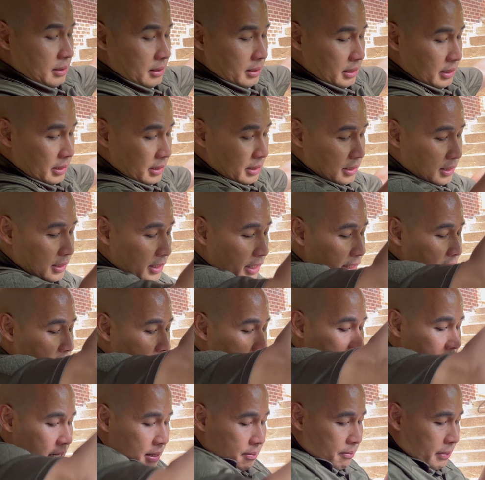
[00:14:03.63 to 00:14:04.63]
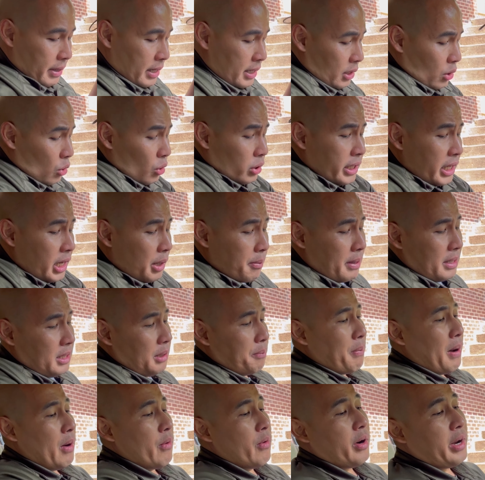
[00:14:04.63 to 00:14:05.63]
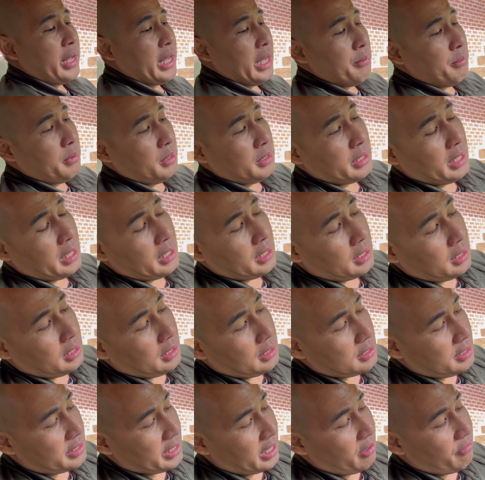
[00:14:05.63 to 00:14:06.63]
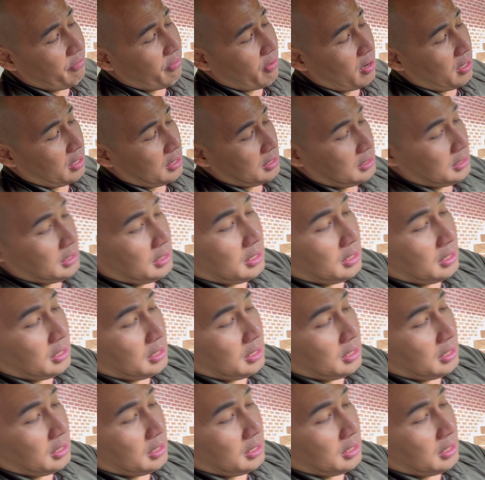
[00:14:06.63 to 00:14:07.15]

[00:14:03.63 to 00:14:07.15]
yeah straighten it up and the cool thing about the power cable that uh, Zenfox